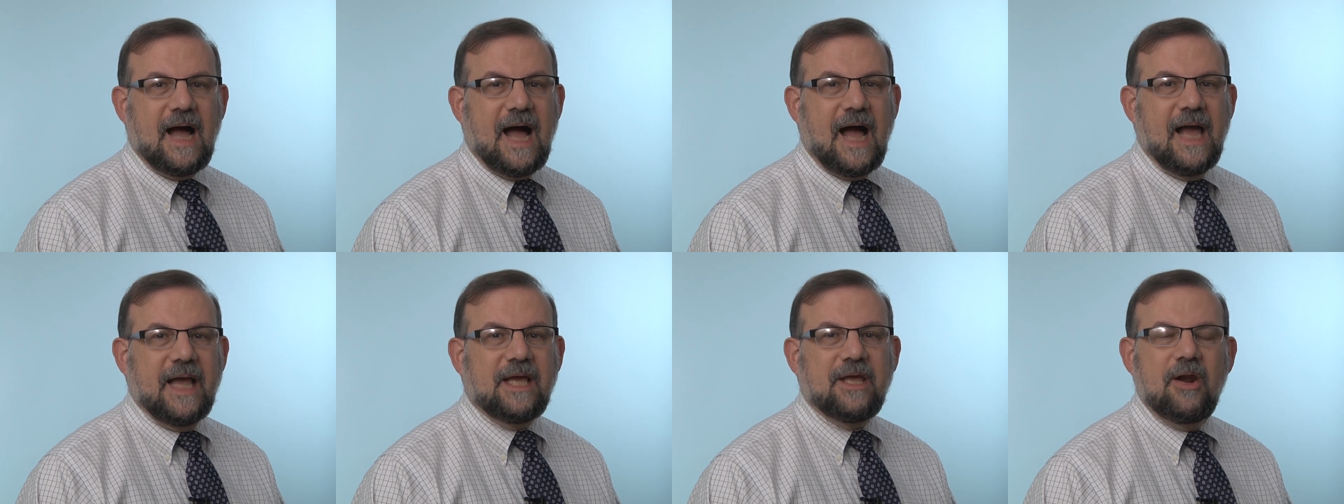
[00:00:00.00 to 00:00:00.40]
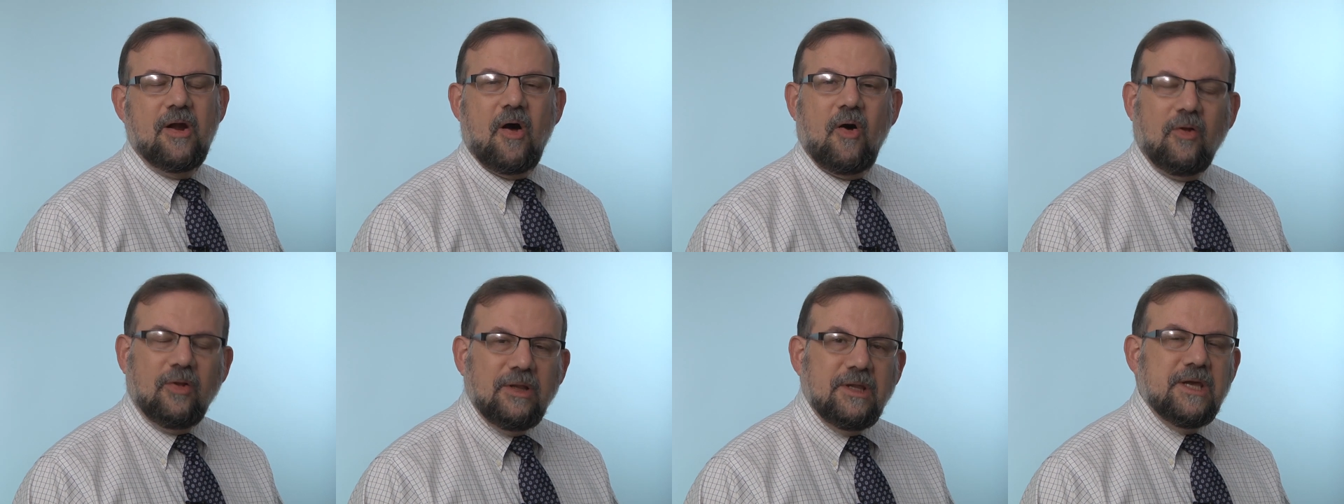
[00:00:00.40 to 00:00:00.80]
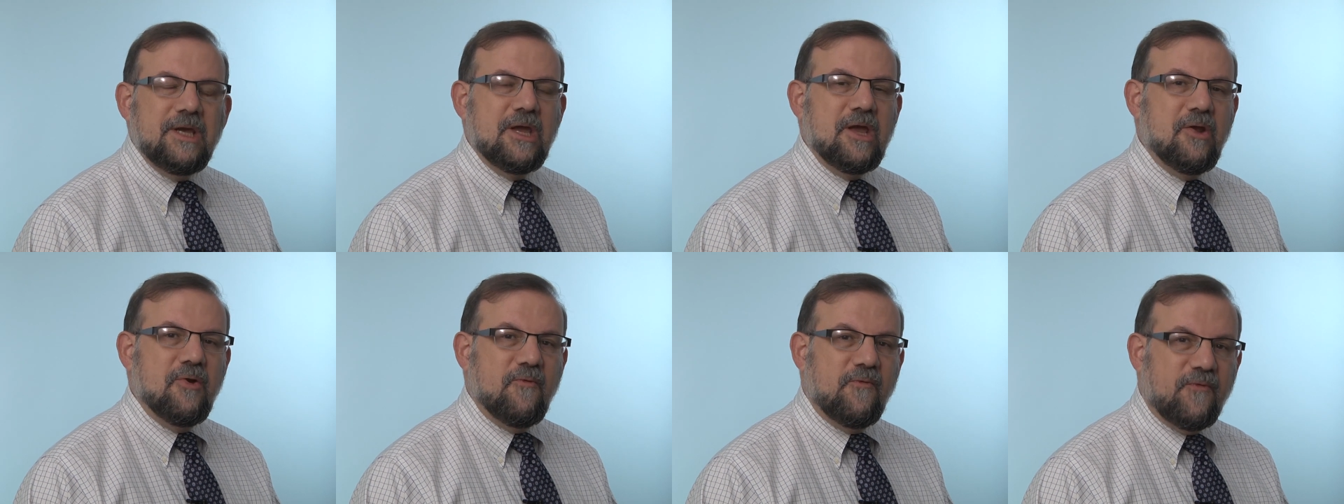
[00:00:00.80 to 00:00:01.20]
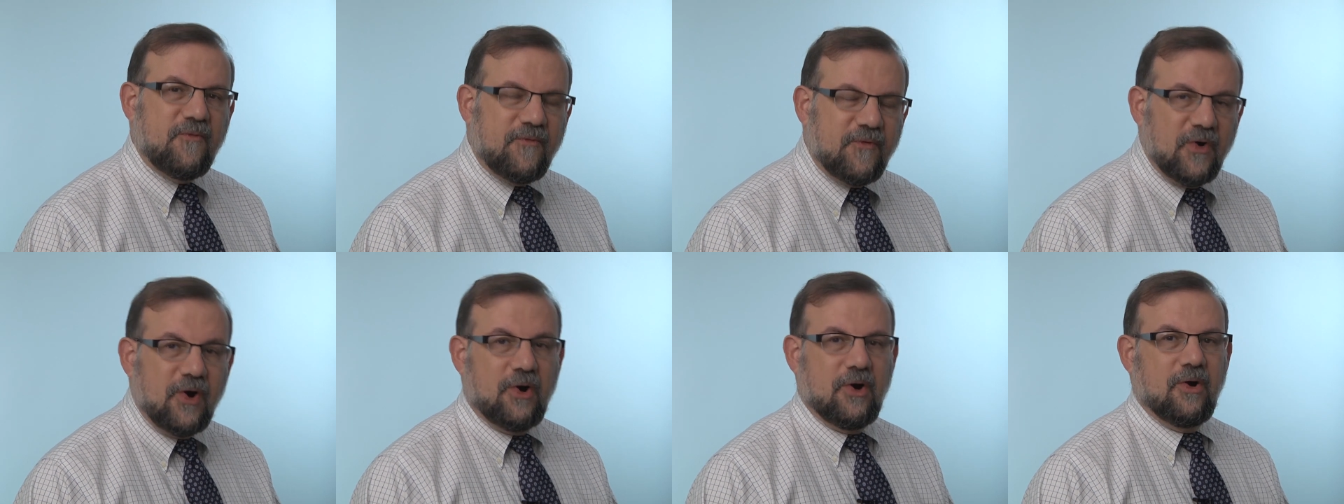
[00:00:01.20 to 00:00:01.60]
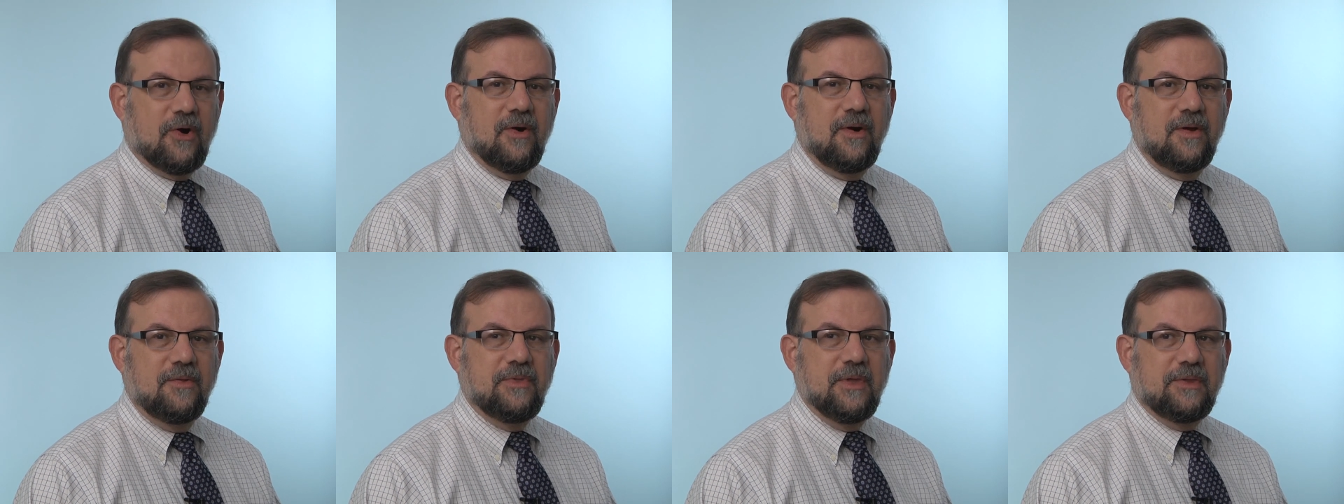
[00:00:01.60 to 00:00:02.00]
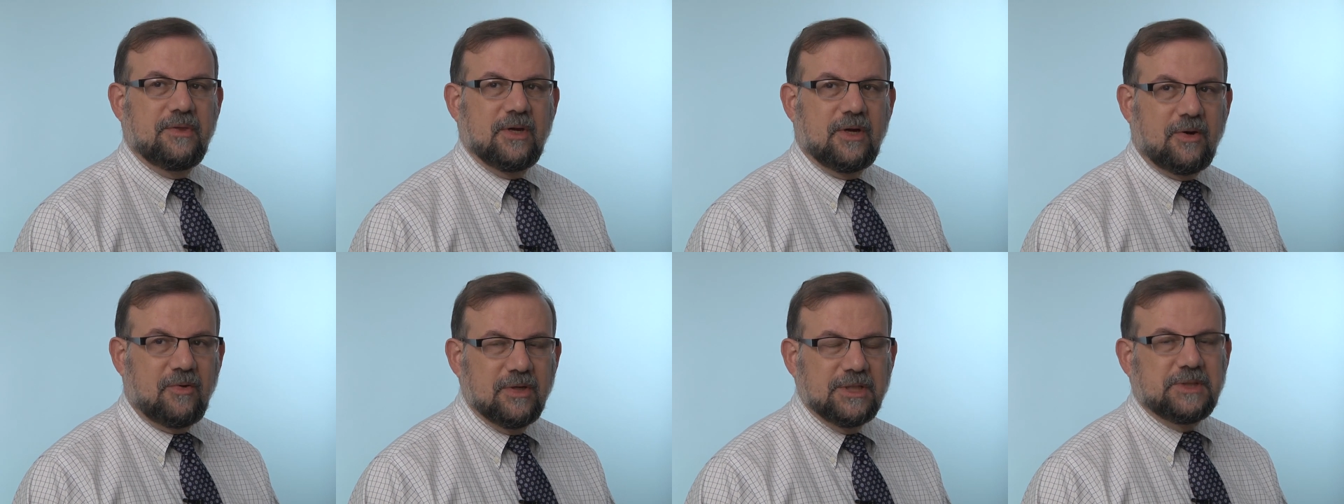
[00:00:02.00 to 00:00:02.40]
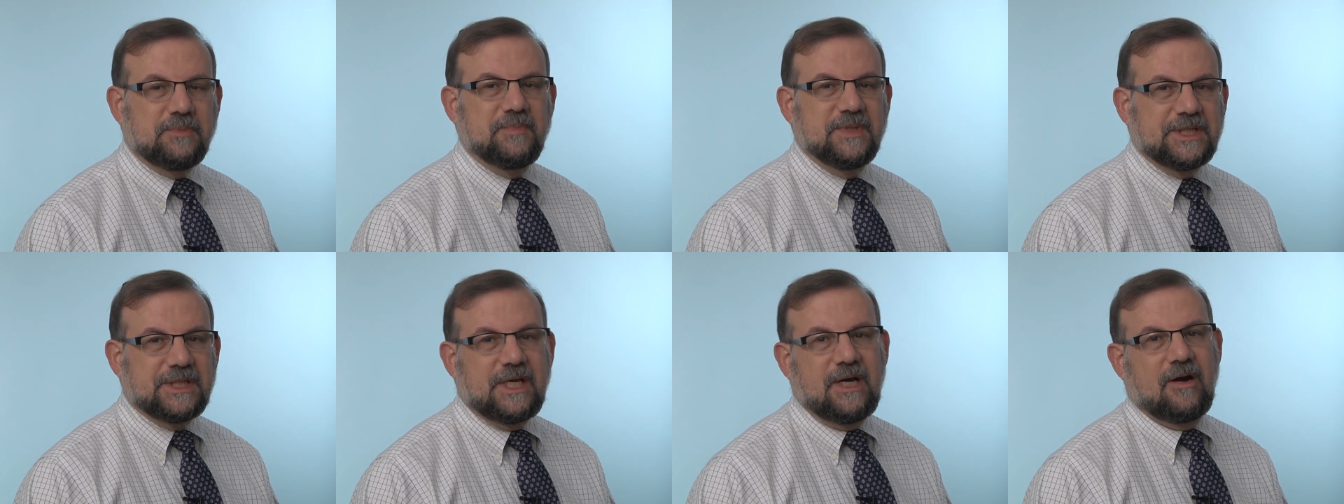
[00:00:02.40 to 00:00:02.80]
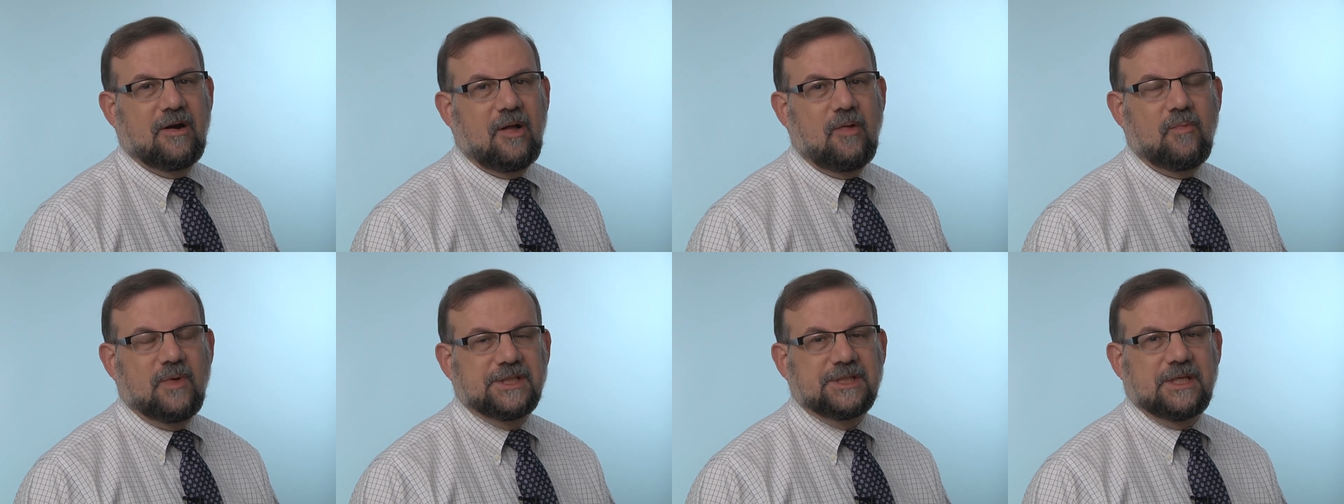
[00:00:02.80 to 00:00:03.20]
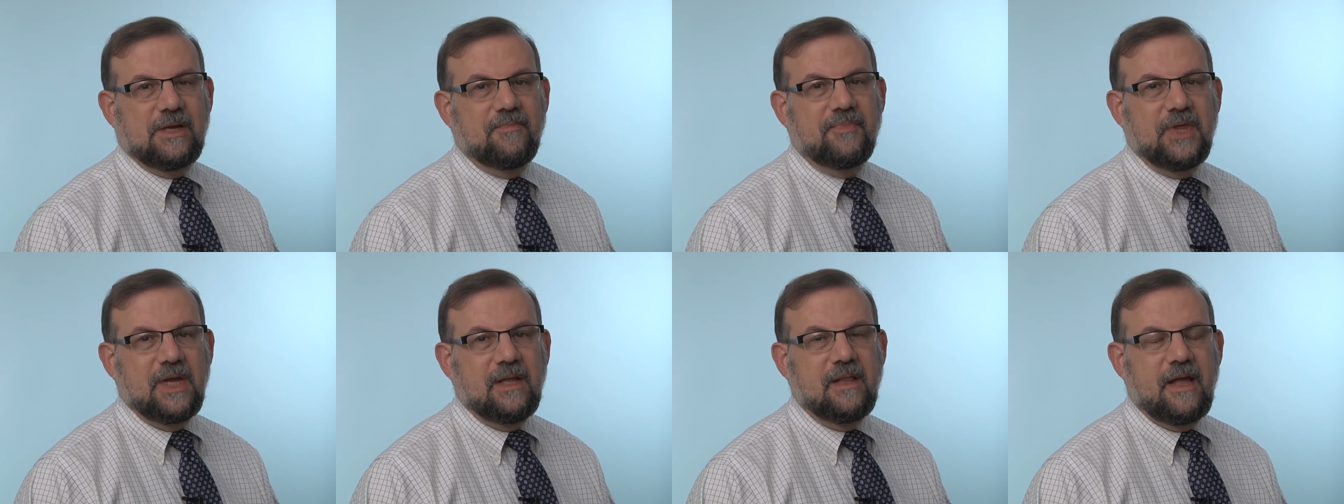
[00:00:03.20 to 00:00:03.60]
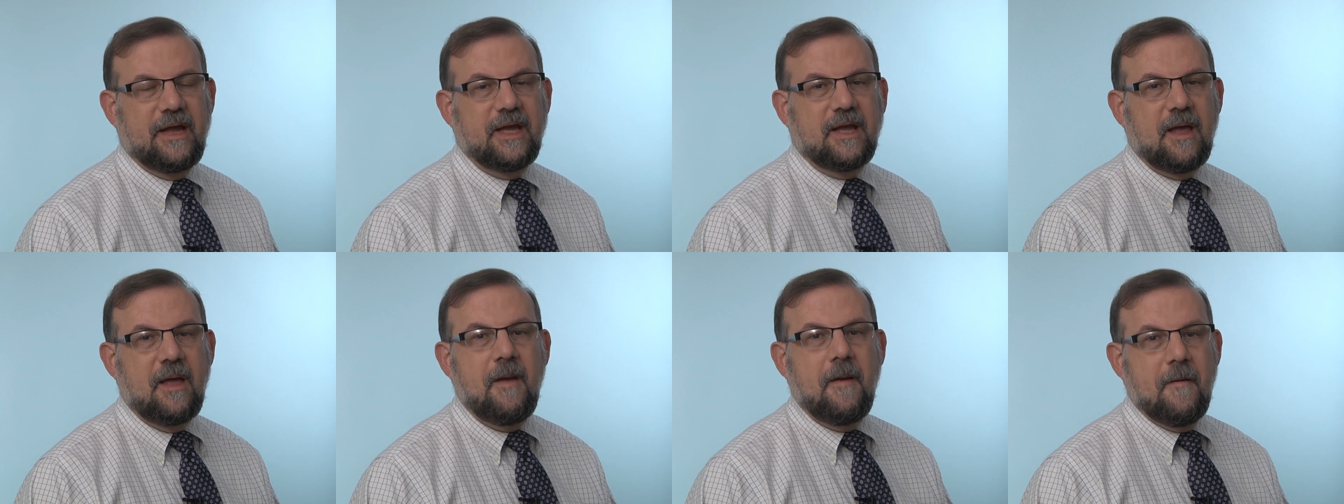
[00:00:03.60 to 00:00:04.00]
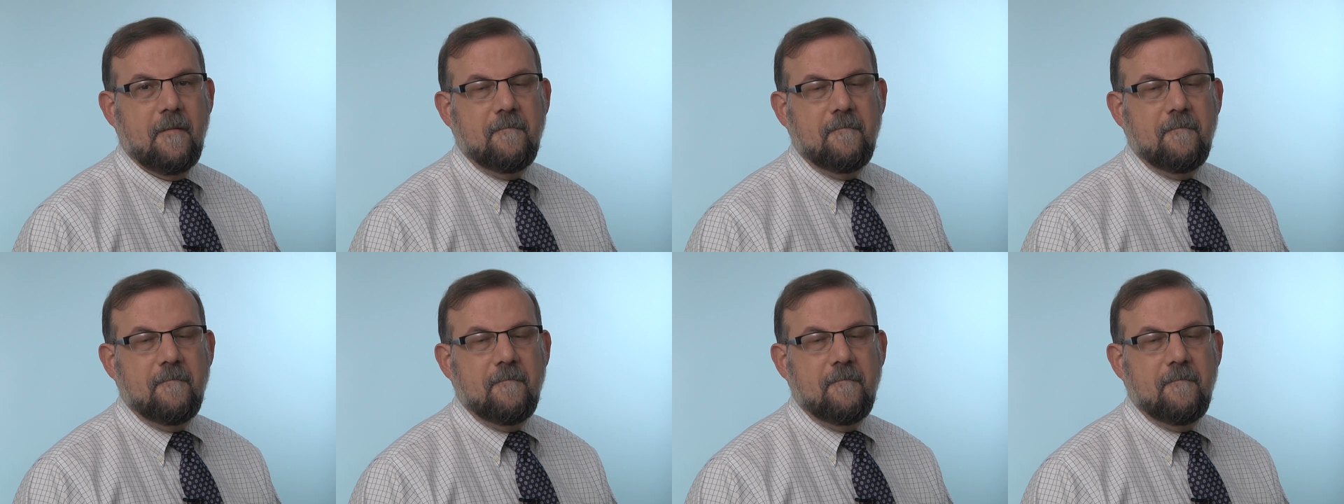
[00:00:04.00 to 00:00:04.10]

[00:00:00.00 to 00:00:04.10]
I can only infer that the Christmas carol was something like